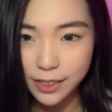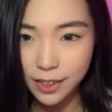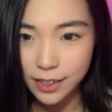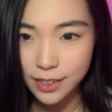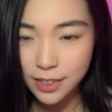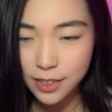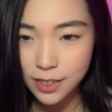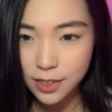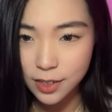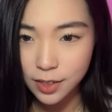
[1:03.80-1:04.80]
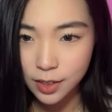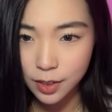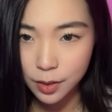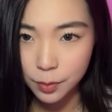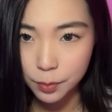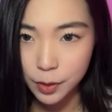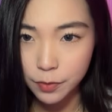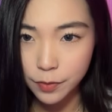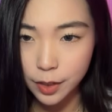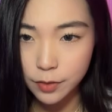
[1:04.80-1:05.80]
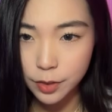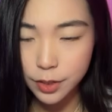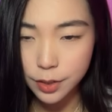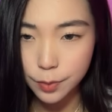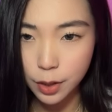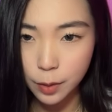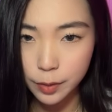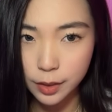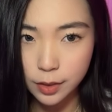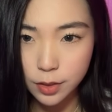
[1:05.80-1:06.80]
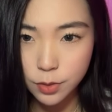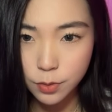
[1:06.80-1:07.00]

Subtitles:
nice. My favorites are probably this